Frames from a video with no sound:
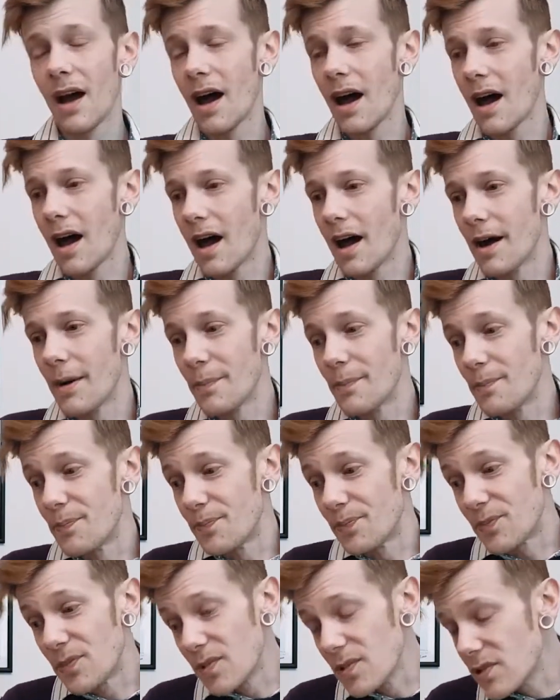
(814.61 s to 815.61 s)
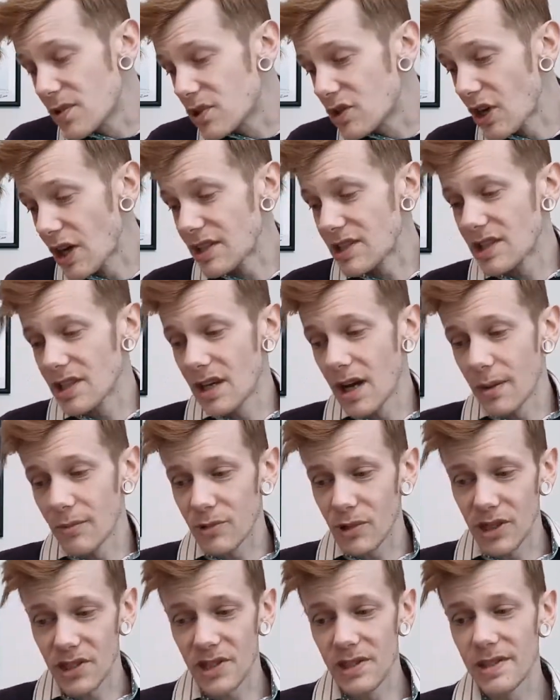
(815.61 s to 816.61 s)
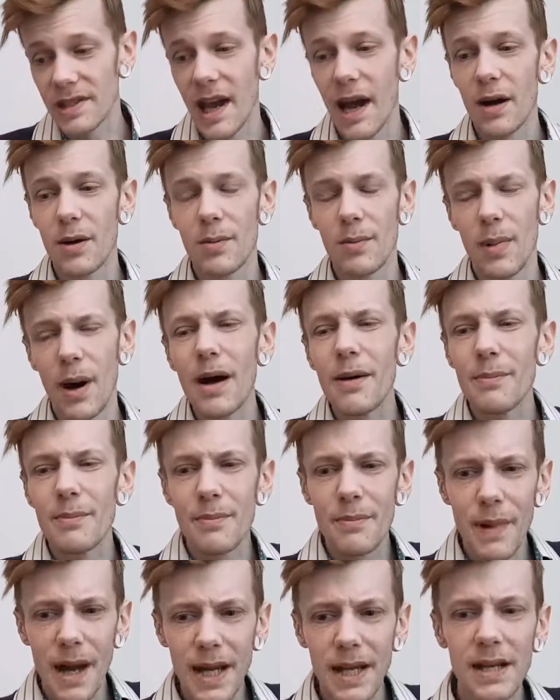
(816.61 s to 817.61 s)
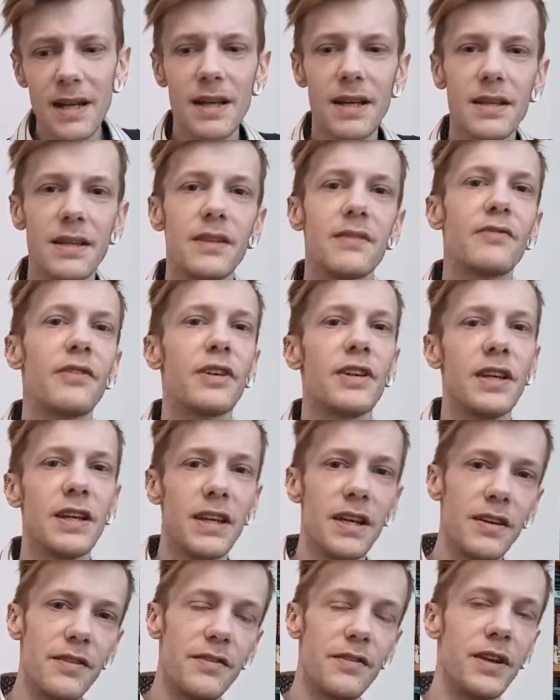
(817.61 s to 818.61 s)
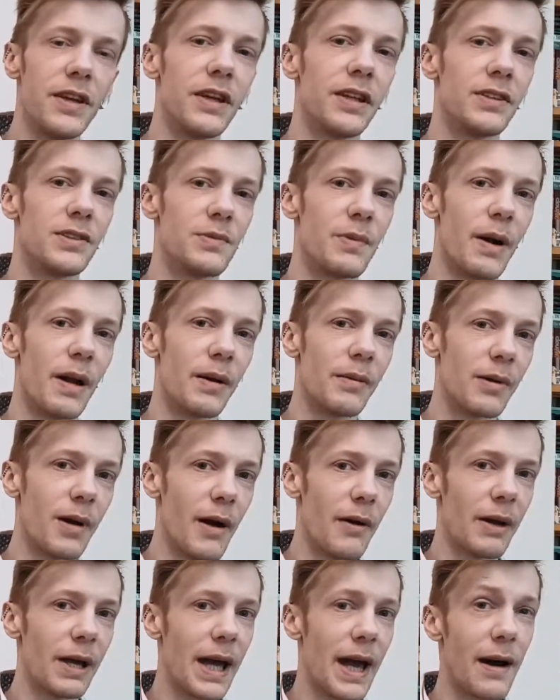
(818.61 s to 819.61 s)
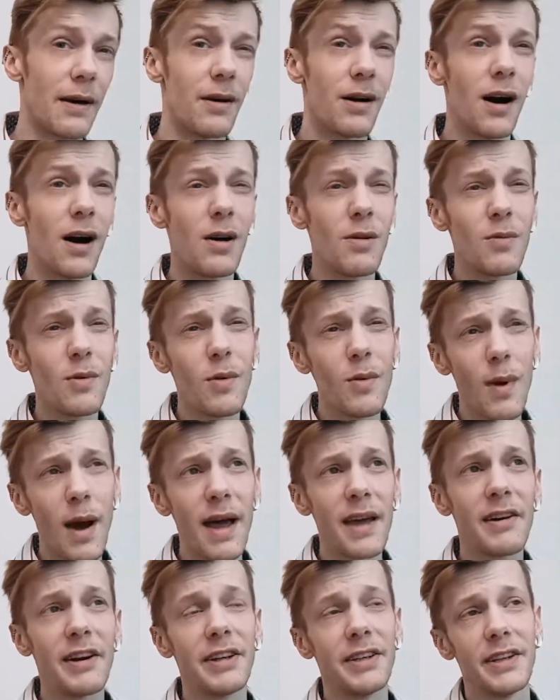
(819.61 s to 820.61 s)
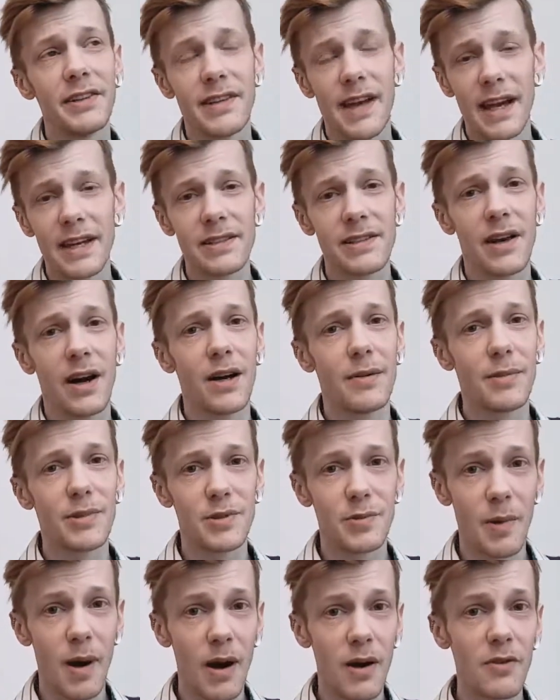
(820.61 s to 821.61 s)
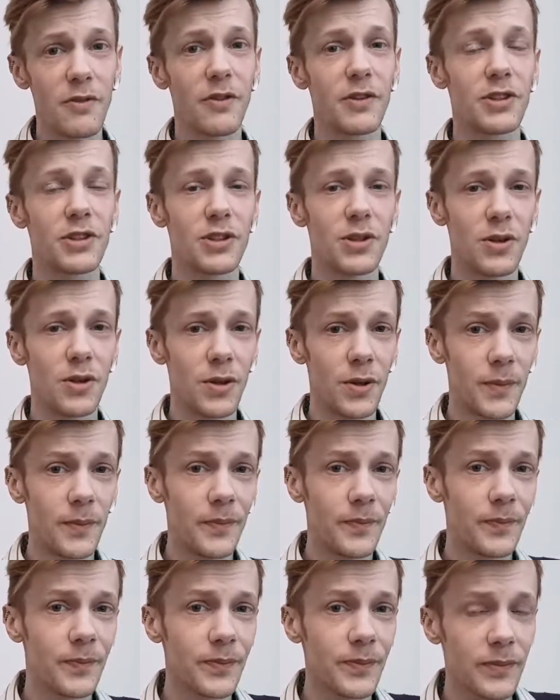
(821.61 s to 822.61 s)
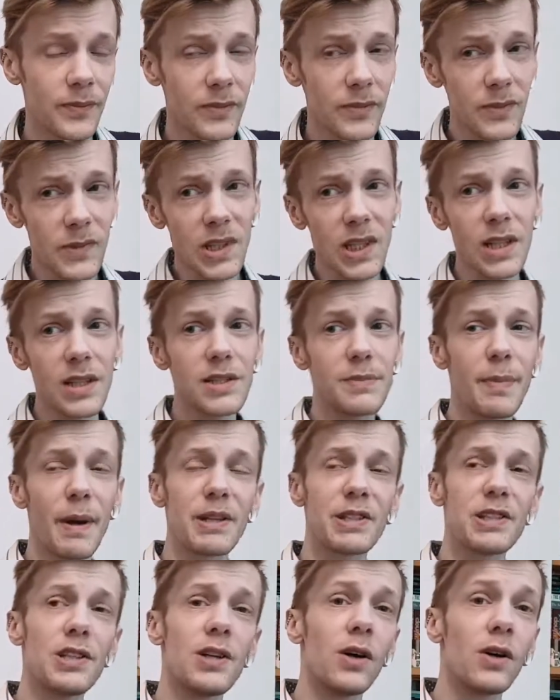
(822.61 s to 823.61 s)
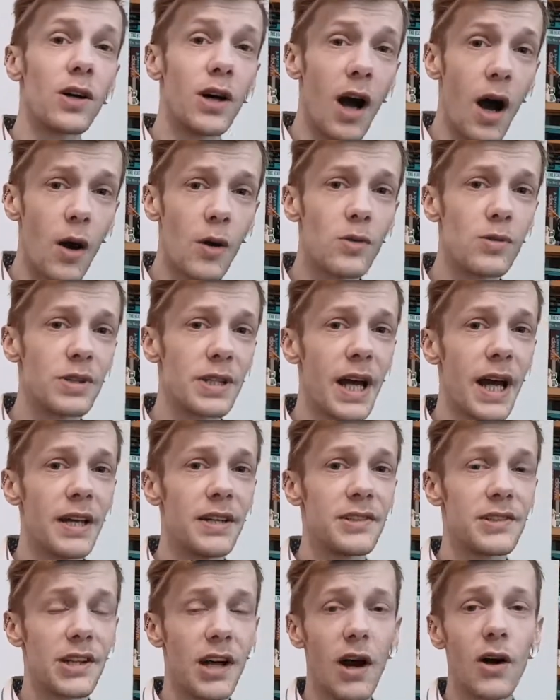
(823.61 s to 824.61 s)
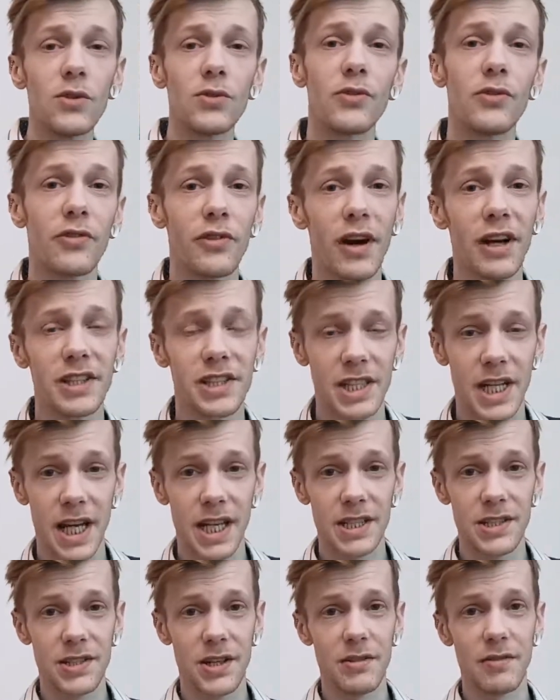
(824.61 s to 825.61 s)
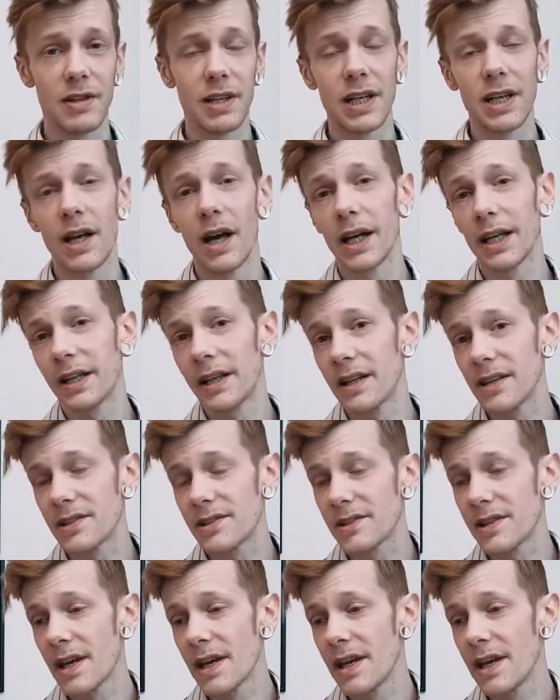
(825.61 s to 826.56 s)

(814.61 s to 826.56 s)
um, dressing up, dressing down, but mainly for the evenings when I'm going out. I will wear it in the daytime as well, for sure, especially on cold days, cold, fresh days. I really like this.